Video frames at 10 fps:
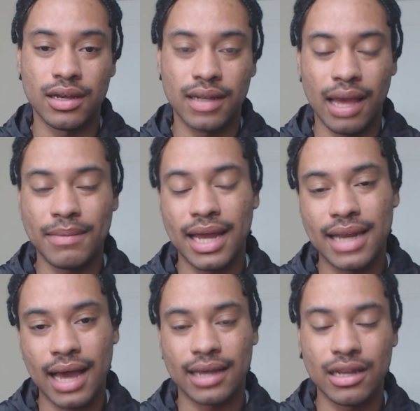Like I'm not
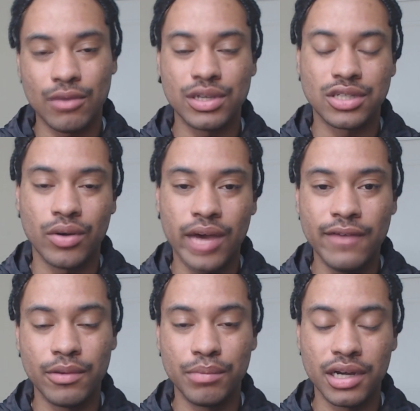knocking it
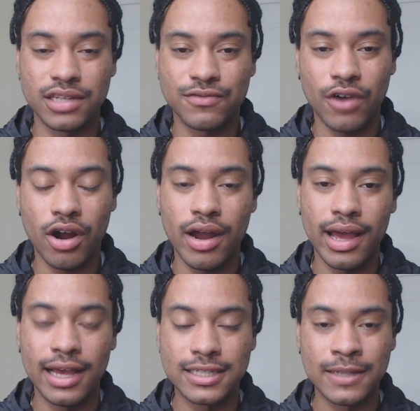whatsoever. But as far
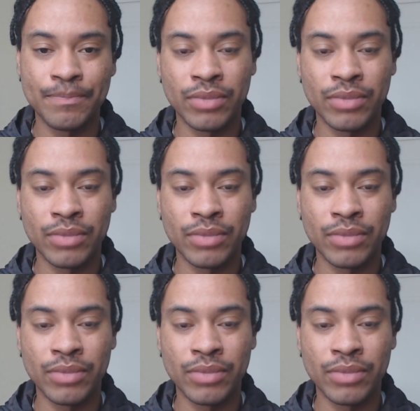as